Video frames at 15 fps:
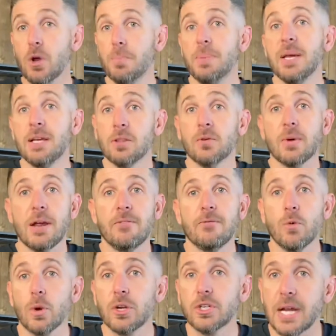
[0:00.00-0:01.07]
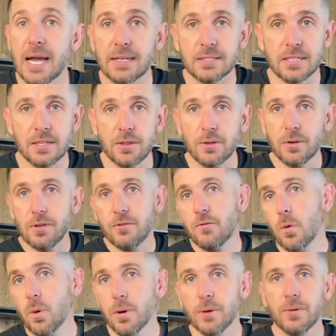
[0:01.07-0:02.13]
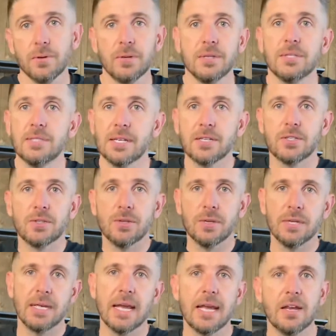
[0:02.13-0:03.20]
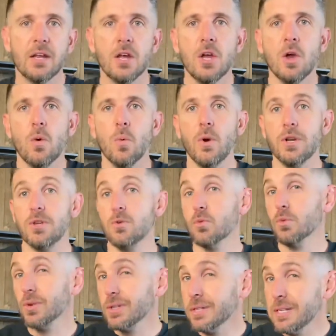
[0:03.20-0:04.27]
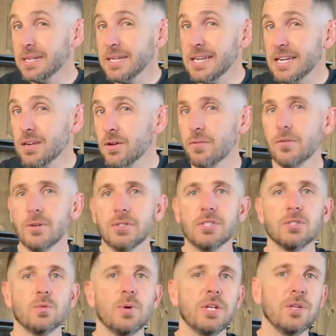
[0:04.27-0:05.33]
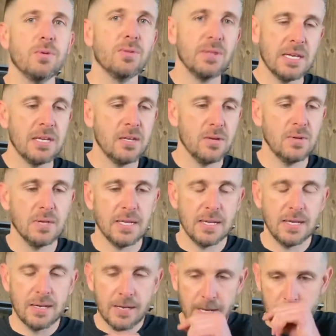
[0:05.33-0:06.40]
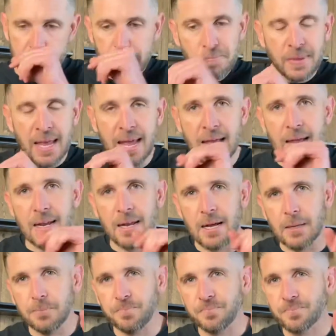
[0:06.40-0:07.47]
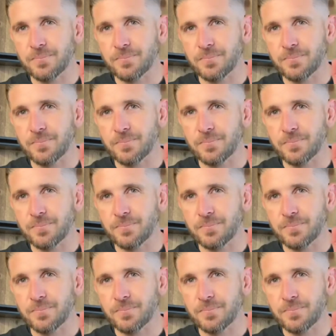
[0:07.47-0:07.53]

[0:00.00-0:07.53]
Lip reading: picking the right fork chassis, 34, 36, 38. What do you really need versus what do you think you need? And